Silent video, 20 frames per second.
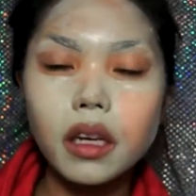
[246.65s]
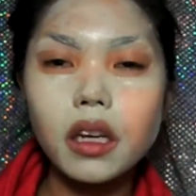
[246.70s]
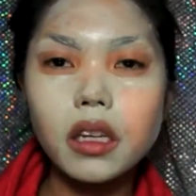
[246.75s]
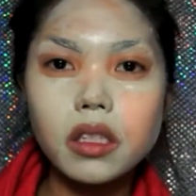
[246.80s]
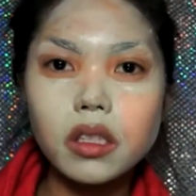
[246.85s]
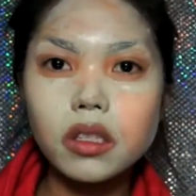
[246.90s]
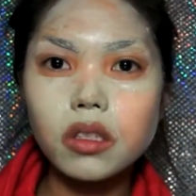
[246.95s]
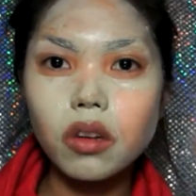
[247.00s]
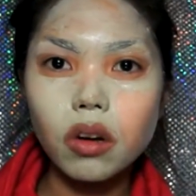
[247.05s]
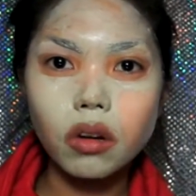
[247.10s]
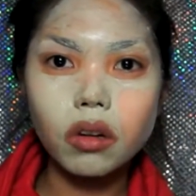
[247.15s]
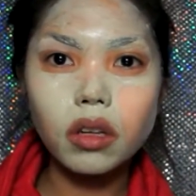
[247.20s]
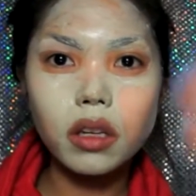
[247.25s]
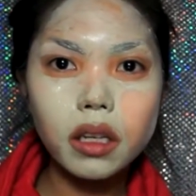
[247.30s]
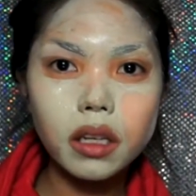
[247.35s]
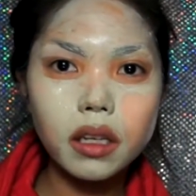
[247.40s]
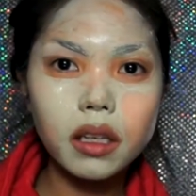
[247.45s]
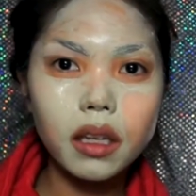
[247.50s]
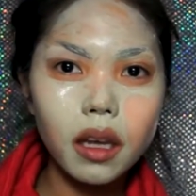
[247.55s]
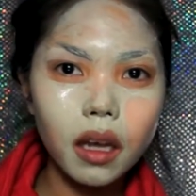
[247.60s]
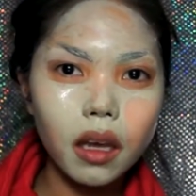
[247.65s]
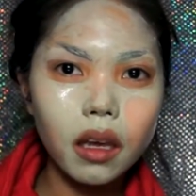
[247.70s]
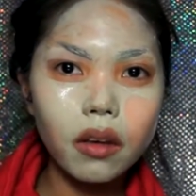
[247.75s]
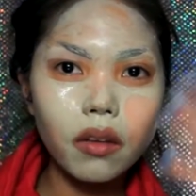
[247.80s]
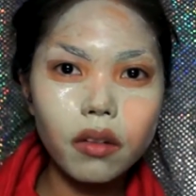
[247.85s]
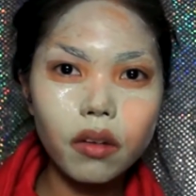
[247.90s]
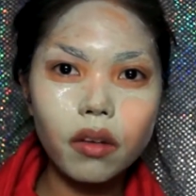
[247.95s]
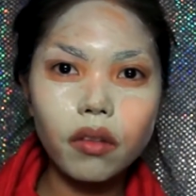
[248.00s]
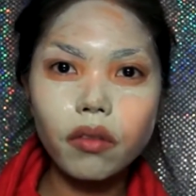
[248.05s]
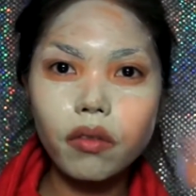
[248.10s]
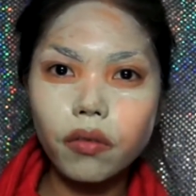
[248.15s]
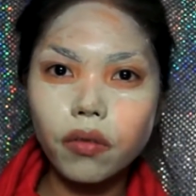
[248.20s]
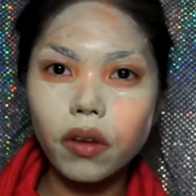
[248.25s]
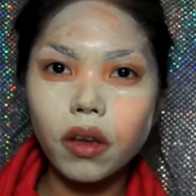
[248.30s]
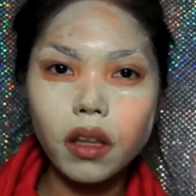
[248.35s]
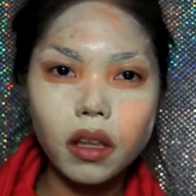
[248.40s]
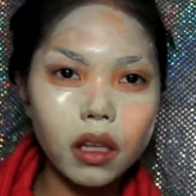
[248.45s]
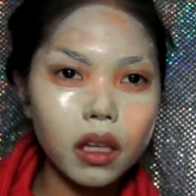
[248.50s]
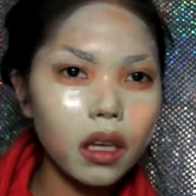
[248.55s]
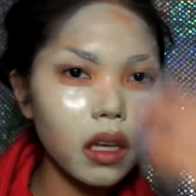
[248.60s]
It's totally, like,
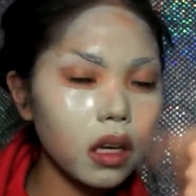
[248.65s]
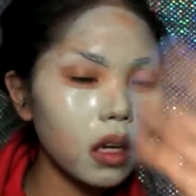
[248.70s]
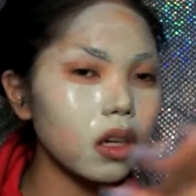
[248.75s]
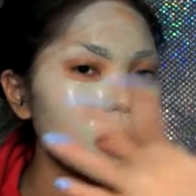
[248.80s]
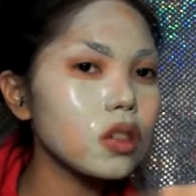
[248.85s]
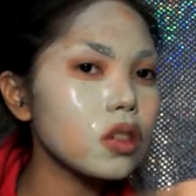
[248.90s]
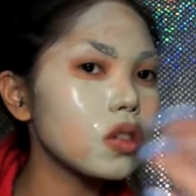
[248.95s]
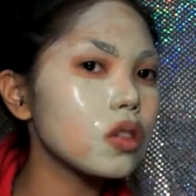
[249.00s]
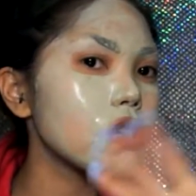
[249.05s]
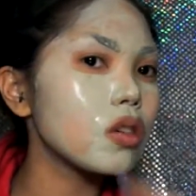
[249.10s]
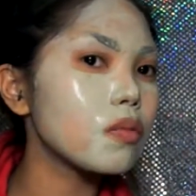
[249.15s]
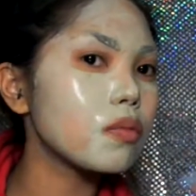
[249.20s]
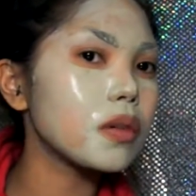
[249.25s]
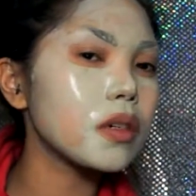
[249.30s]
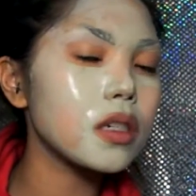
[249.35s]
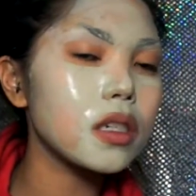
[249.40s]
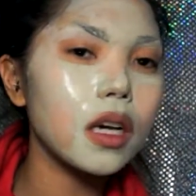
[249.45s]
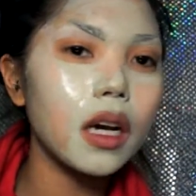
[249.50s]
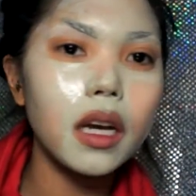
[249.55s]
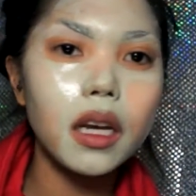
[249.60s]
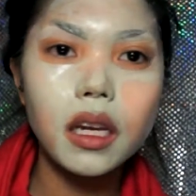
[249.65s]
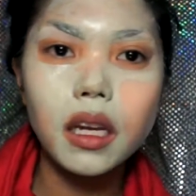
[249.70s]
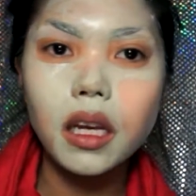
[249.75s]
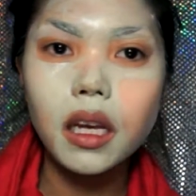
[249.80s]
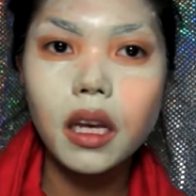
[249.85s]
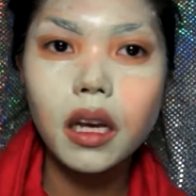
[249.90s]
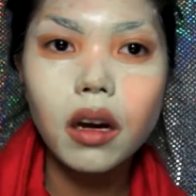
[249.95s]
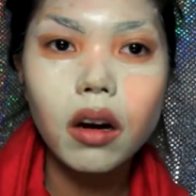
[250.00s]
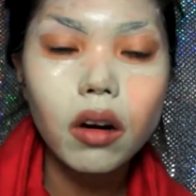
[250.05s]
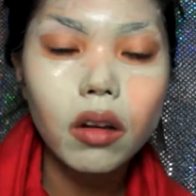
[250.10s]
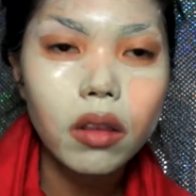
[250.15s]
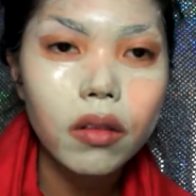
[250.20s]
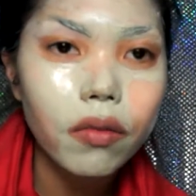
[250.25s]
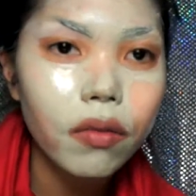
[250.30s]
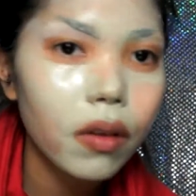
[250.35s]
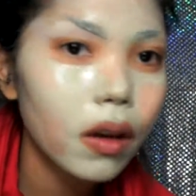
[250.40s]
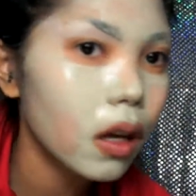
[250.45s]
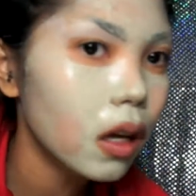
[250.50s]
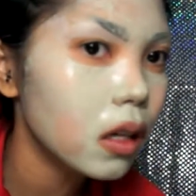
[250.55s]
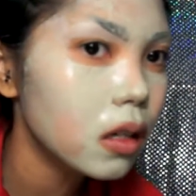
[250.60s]
feeling super tightening on the
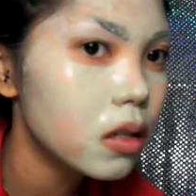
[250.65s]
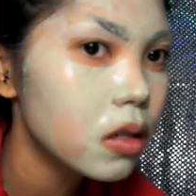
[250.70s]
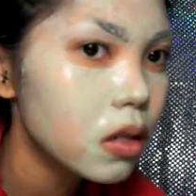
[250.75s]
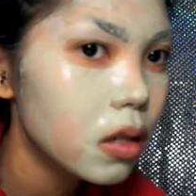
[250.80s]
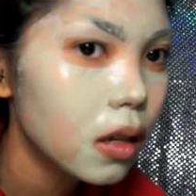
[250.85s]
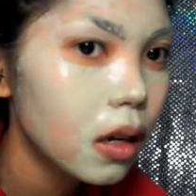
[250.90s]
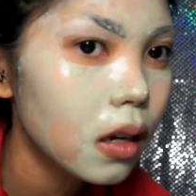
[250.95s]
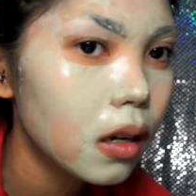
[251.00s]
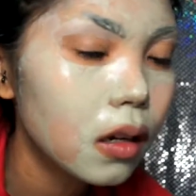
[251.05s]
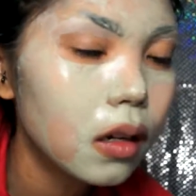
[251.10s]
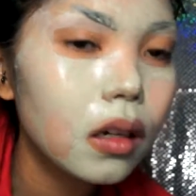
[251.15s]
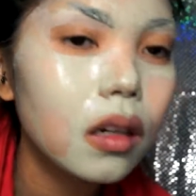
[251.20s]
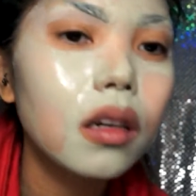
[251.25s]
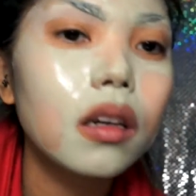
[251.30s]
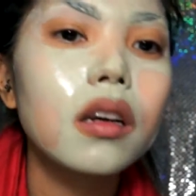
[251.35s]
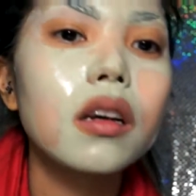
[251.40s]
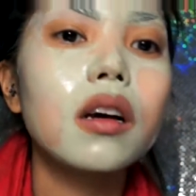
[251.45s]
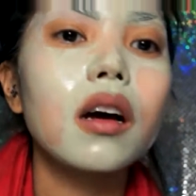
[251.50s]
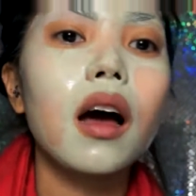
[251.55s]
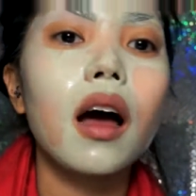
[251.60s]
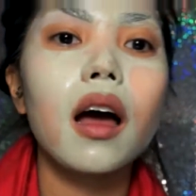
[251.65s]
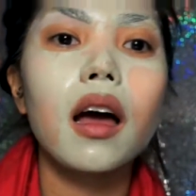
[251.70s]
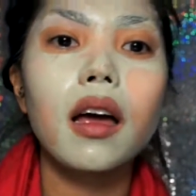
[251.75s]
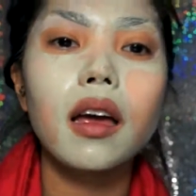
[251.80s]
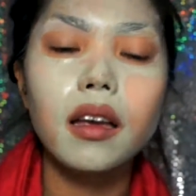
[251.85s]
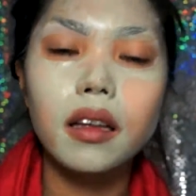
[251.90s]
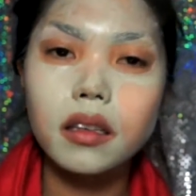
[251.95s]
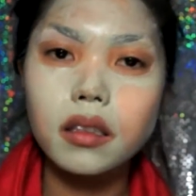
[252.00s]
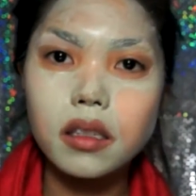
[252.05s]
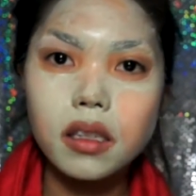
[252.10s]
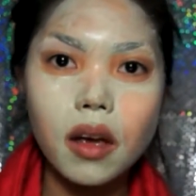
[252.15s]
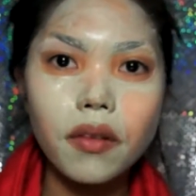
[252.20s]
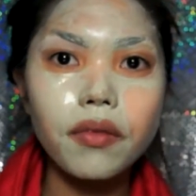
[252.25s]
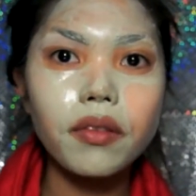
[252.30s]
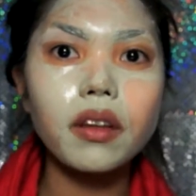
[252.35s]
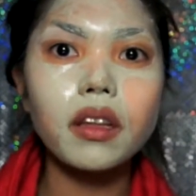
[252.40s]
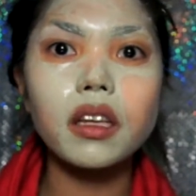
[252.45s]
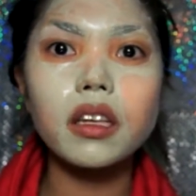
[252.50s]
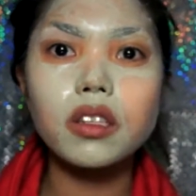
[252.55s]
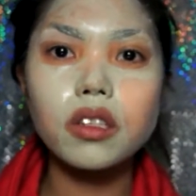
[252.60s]
face. I
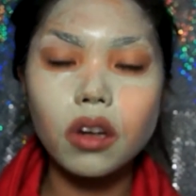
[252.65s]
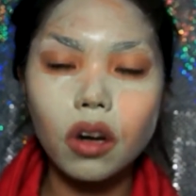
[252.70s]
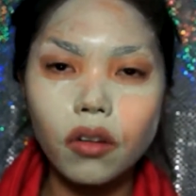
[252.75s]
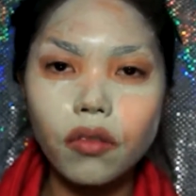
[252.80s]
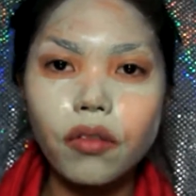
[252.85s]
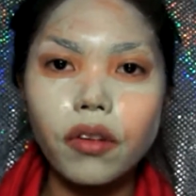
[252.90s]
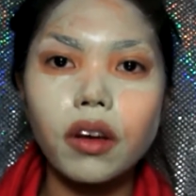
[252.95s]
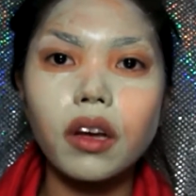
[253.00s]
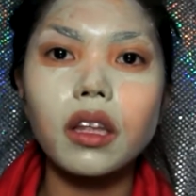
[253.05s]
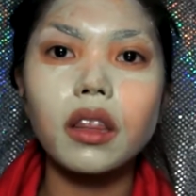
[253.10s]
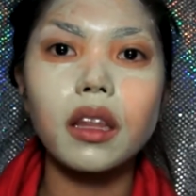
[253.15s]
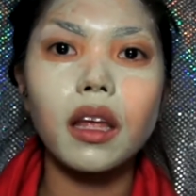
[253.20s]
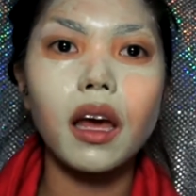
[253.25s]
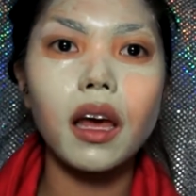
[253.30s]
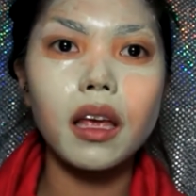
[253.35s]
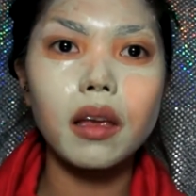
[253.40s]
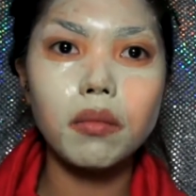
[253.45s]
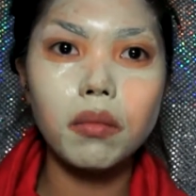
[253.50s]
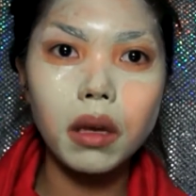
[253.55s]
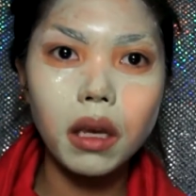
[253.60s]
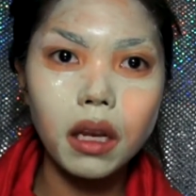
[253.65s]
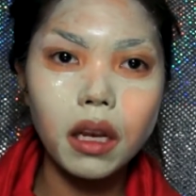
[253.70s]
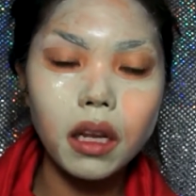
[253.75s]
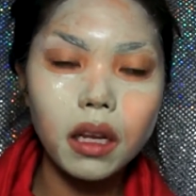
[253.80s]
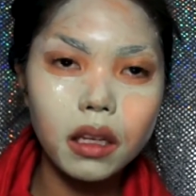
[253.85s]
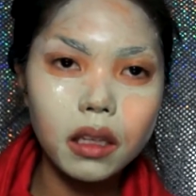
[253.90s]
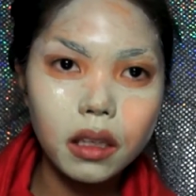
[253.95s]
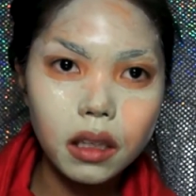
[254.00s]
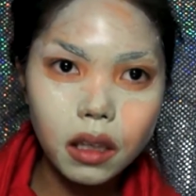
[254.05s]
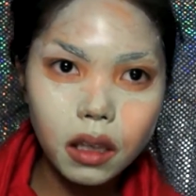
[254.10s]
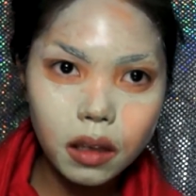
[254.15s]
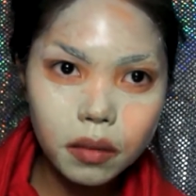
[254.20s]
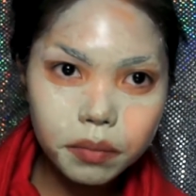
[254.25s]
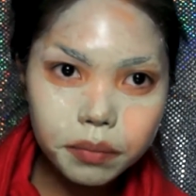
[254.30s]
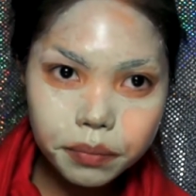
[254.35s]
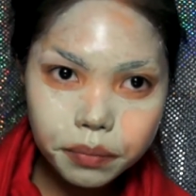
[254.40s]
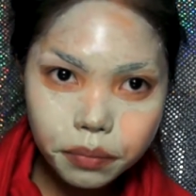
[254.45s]
definitely started feeling that immediately.